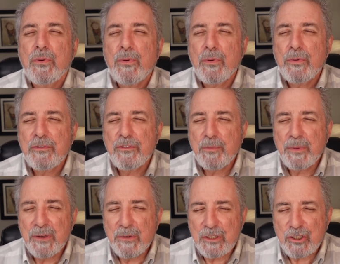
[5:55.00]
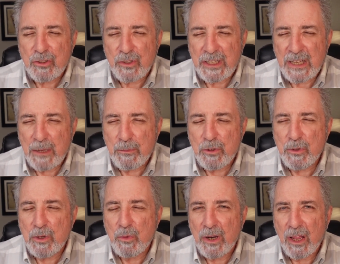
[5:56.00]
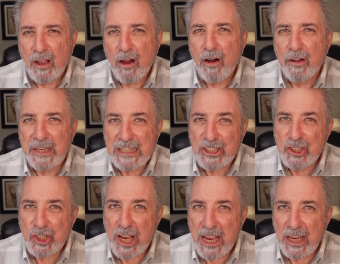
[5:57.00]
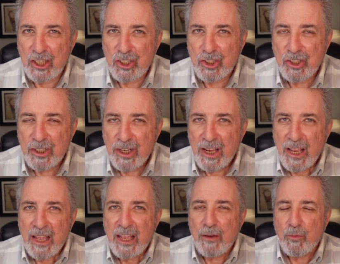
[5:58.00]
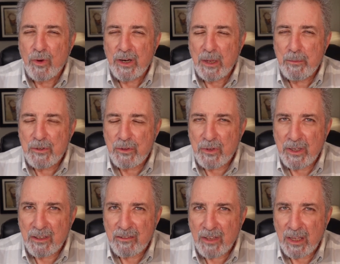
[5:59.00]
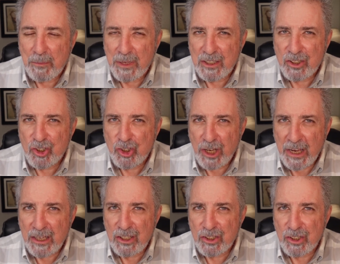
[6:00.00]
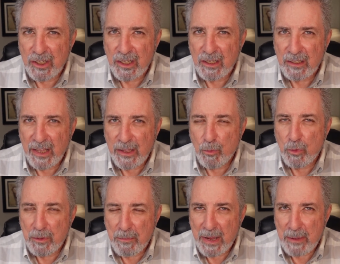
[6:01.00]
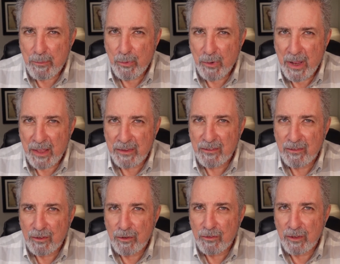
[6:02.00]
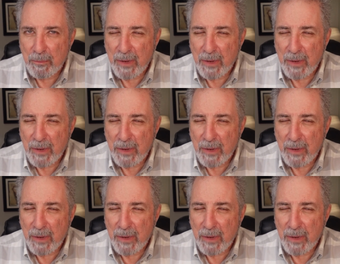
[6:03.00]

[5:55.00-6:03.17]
spiritually, I'm doing what I call an exchange. And what I'm doing is I'm exchanging, like with my breaths, using my